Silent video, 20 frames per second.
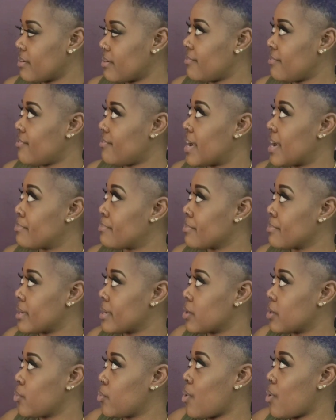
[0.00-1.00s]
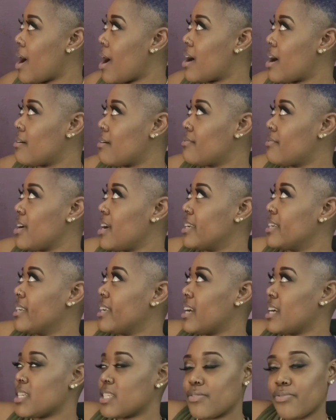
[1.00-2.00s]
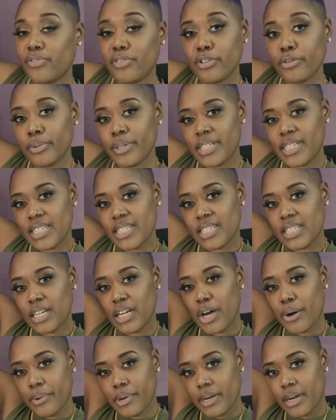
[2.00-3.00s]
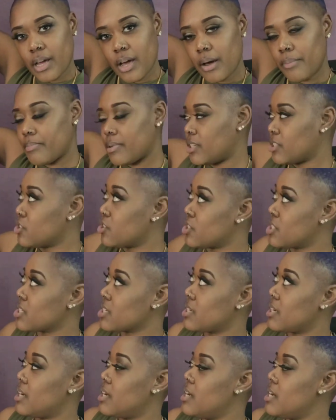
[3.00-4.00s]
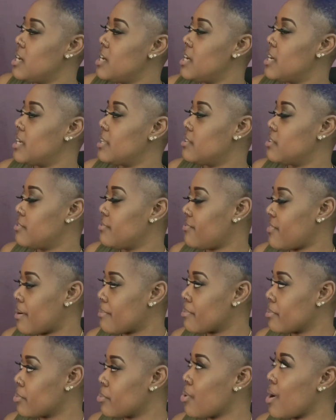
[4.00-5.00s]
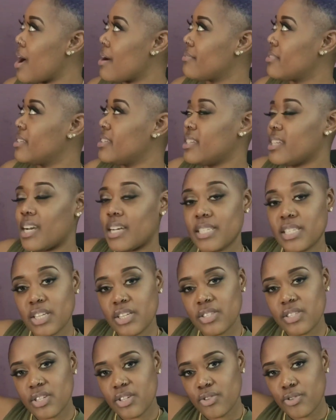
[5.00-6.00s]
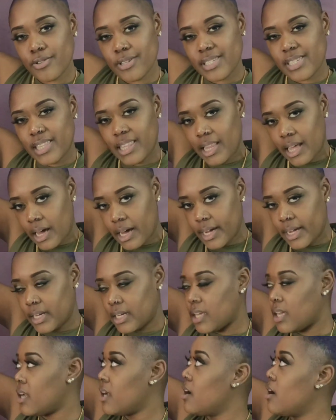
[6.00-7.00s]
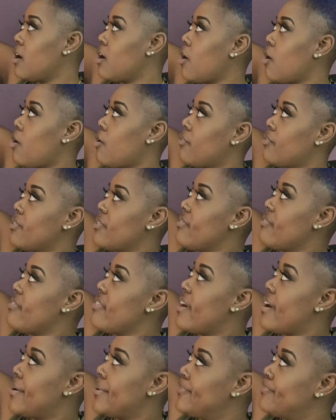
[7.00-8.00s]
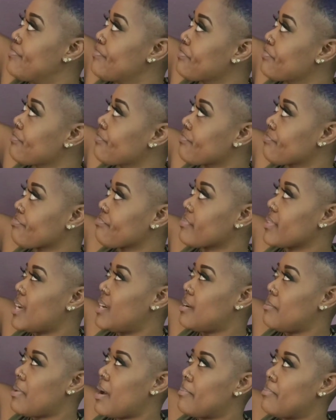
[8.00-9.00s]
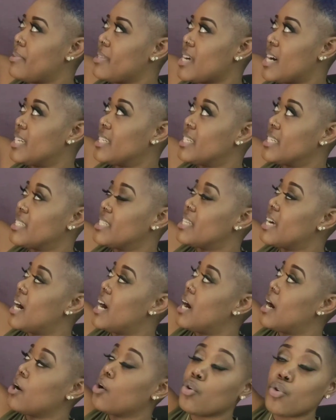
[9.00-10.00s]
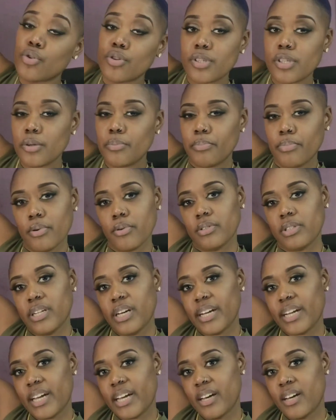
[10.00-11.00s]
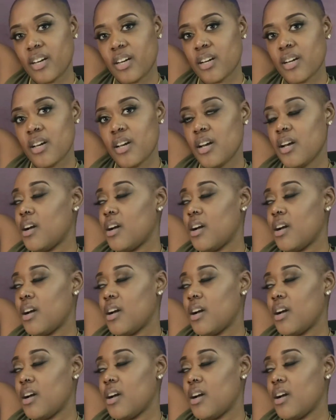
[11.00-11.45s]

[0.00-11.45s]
fabric will have a nice fluidity going up. The fabric will have a nice continuous line of it there, and I'm happy that I did that. I also put like a